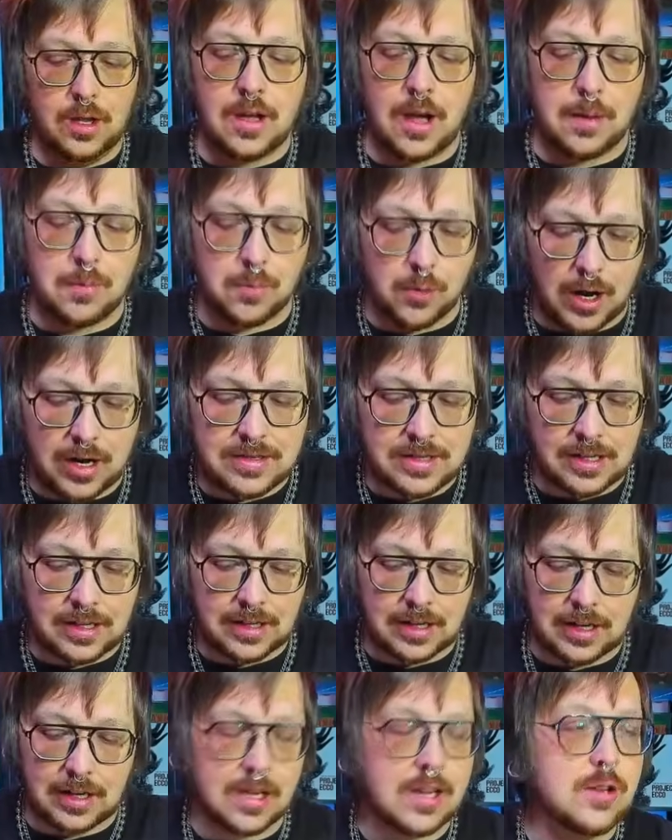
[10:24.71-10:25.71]
I'm ranting
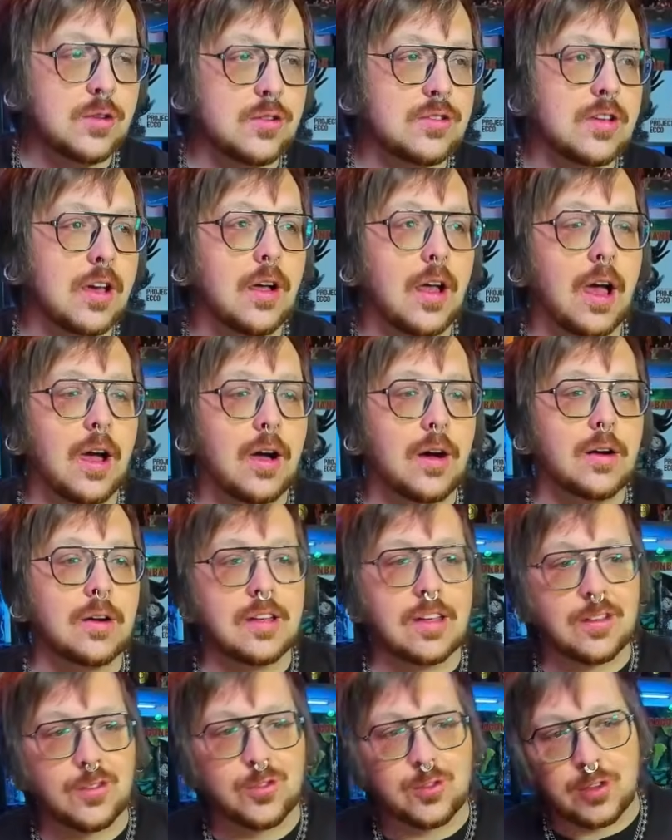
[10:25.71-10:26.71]
again. Can you tell how
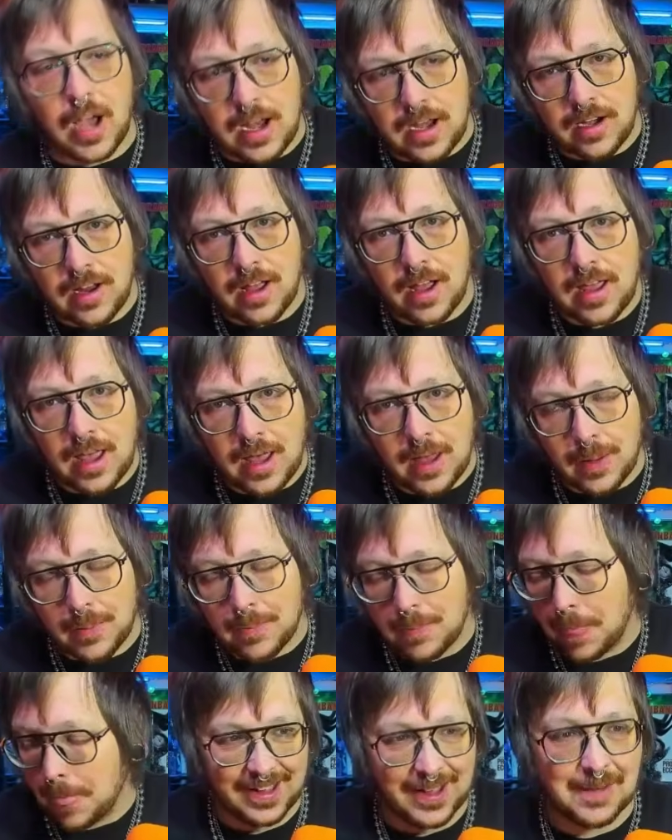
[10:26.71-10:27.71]
excited I
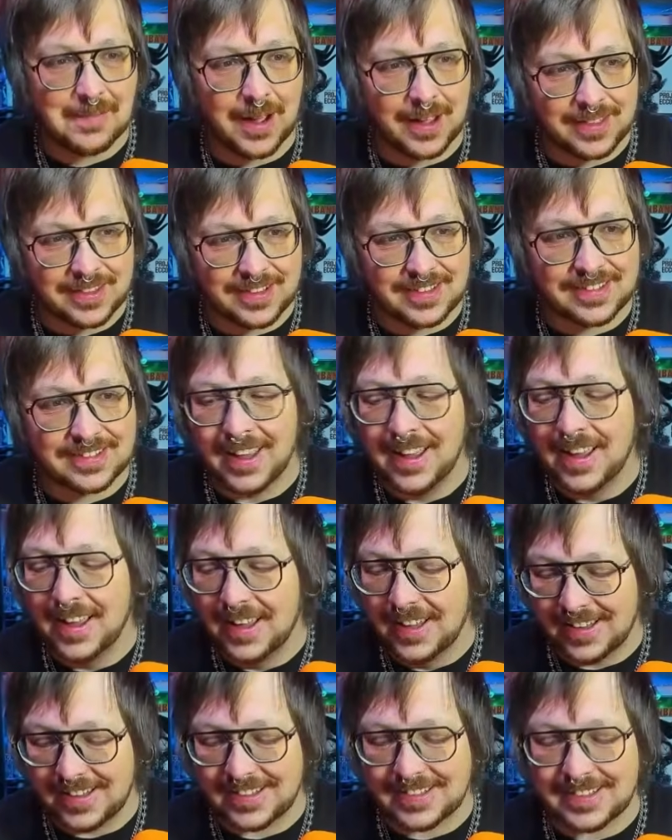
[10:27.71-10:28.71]
am about
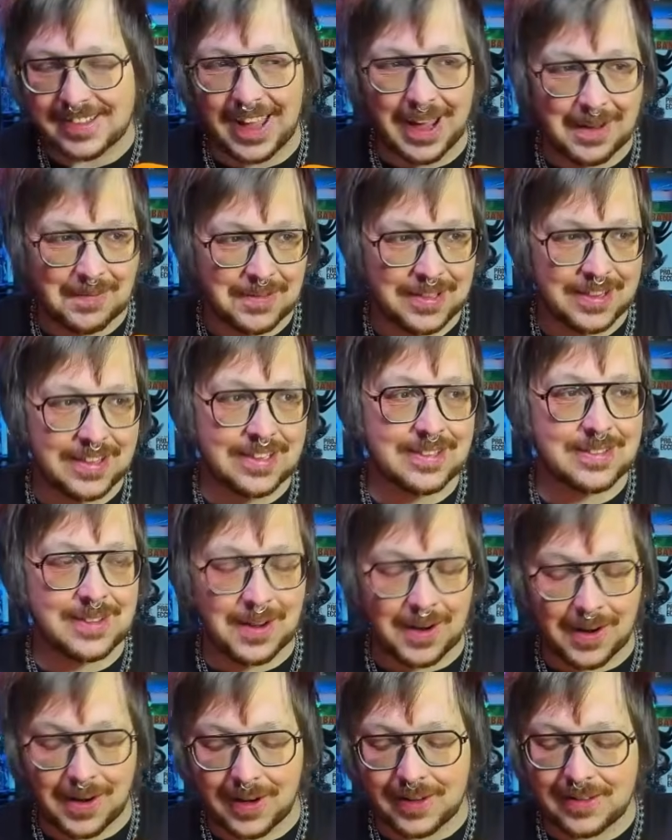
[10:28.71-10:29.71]
this game and these
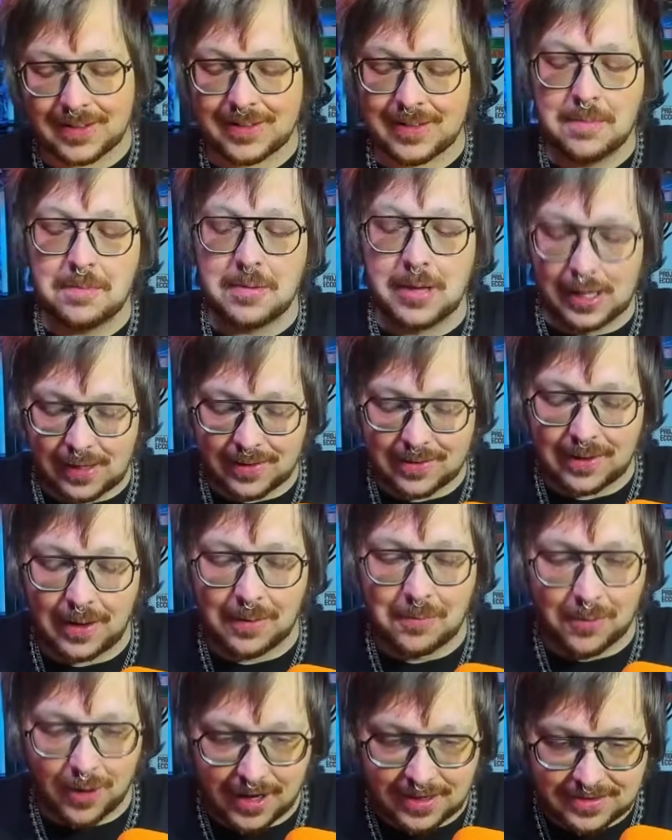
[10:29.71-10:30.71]
cards? Because
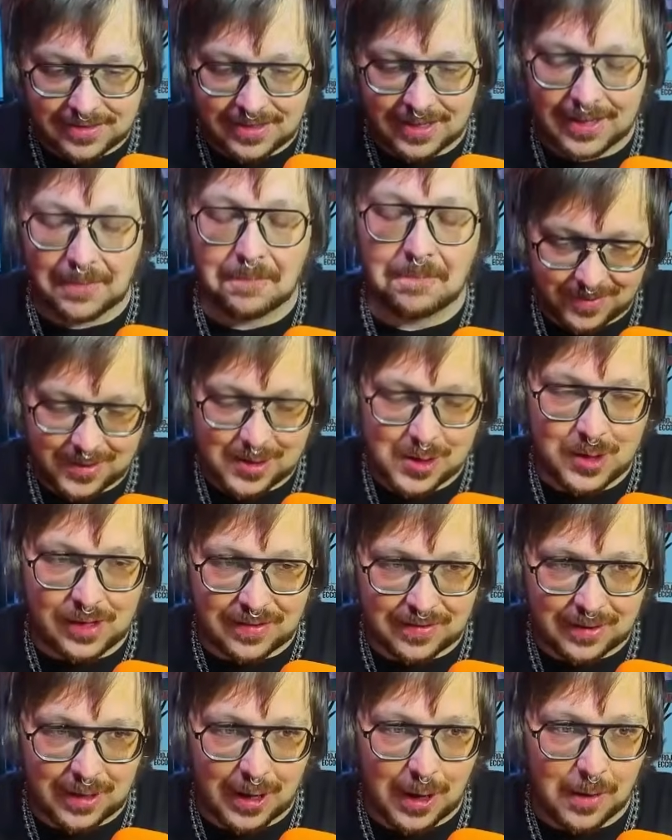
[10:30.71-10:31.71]
I'm ranting, you can
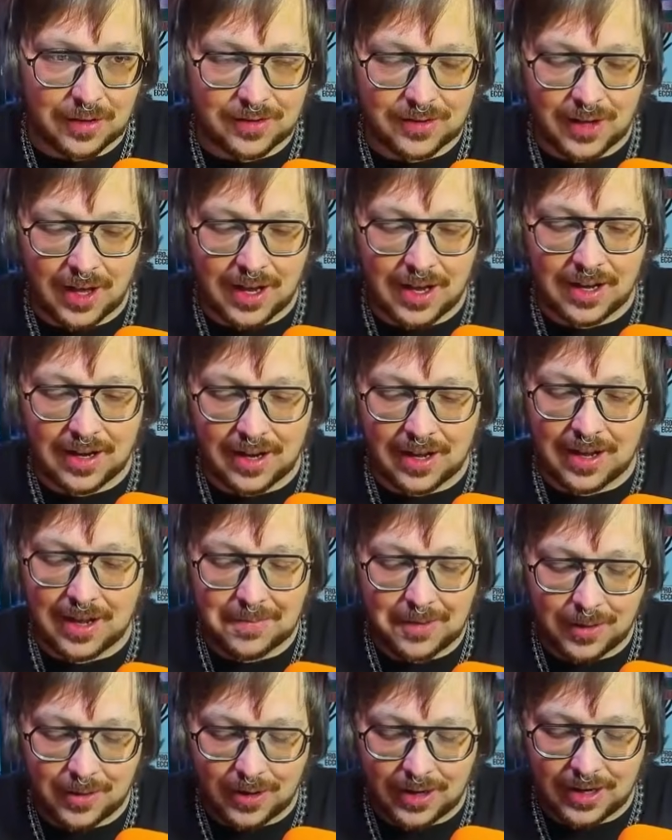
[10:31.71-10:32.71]
see how excited I am,
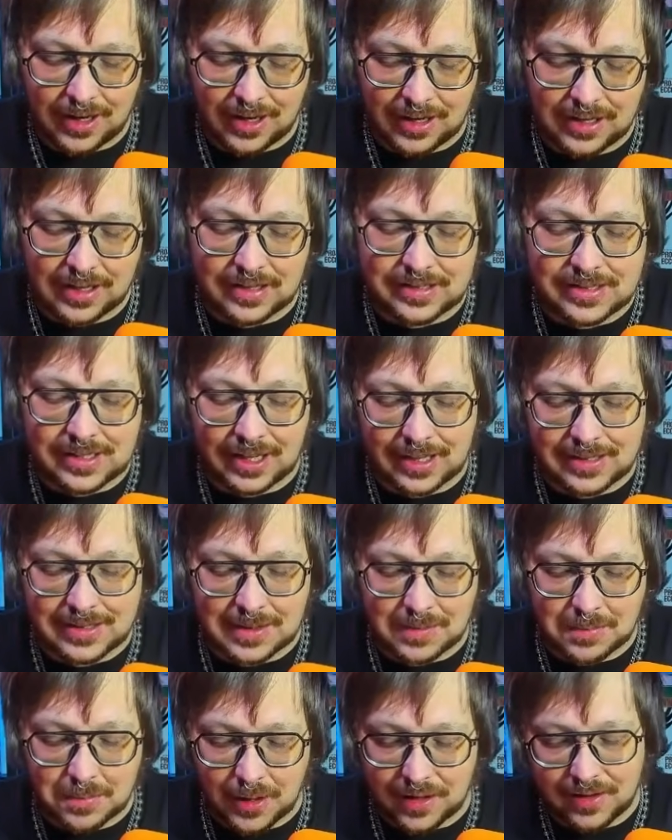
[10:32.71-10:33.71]
all right? I need to take a
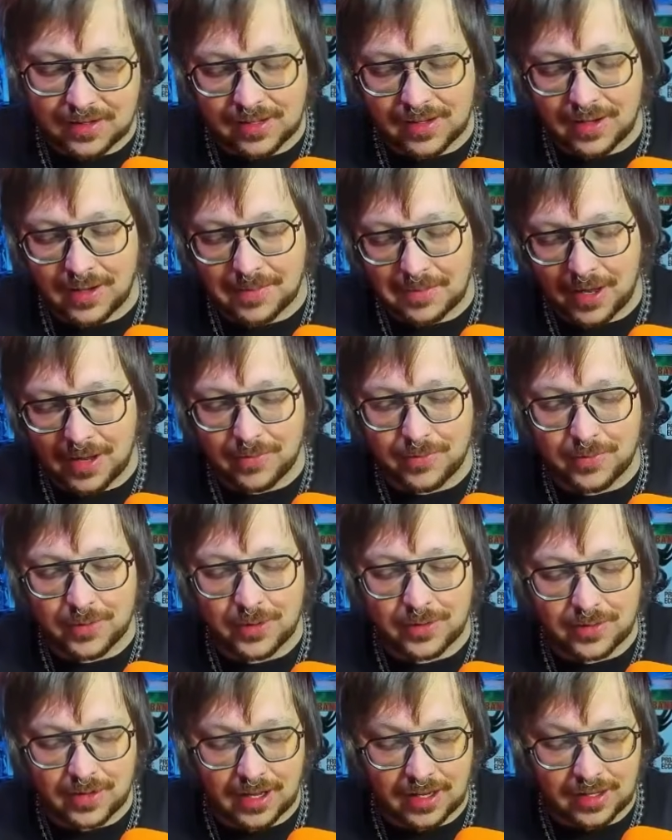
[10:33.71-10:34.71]
deep breath and calm down for a
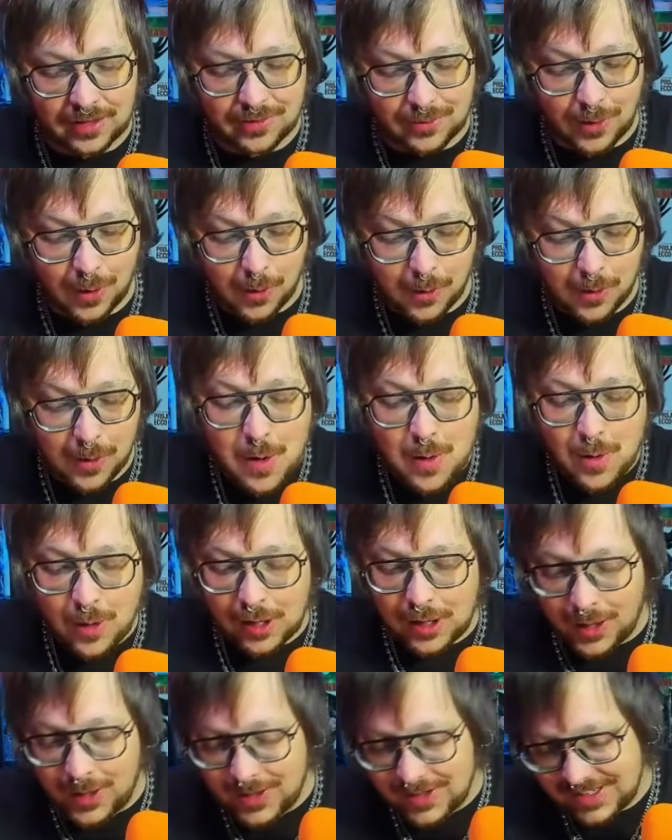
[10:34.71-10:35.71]
sec. So we're
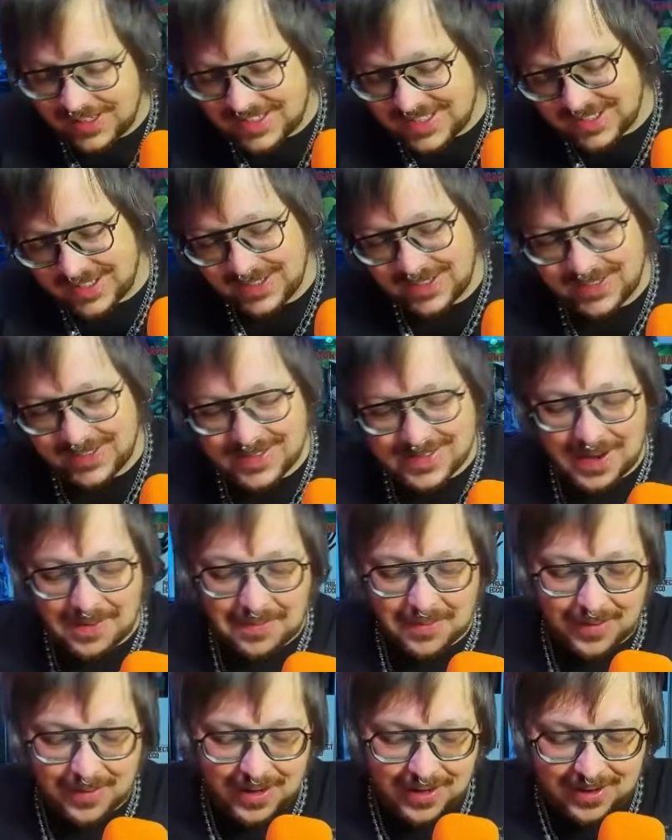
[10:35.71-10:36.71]
going to
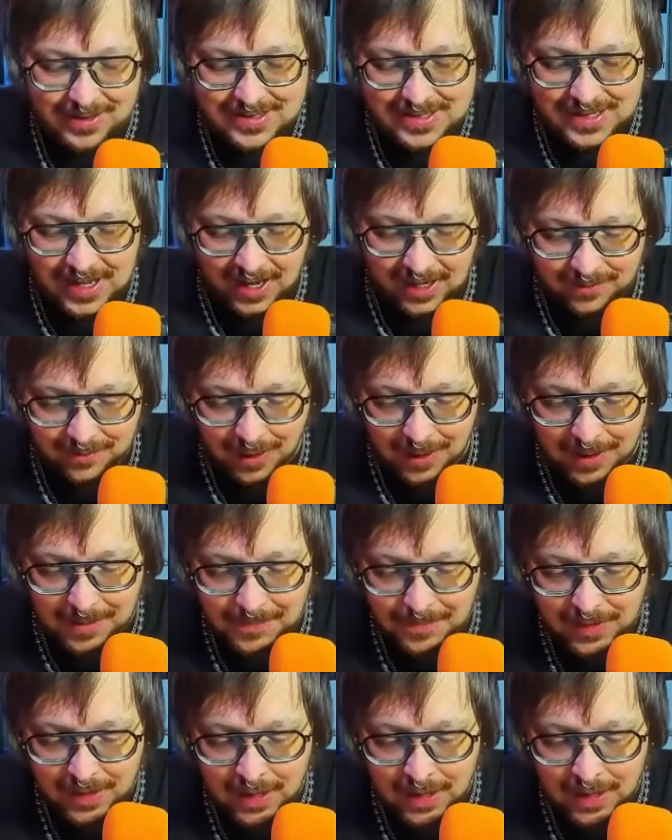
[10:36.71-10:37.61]
separate our deck, right?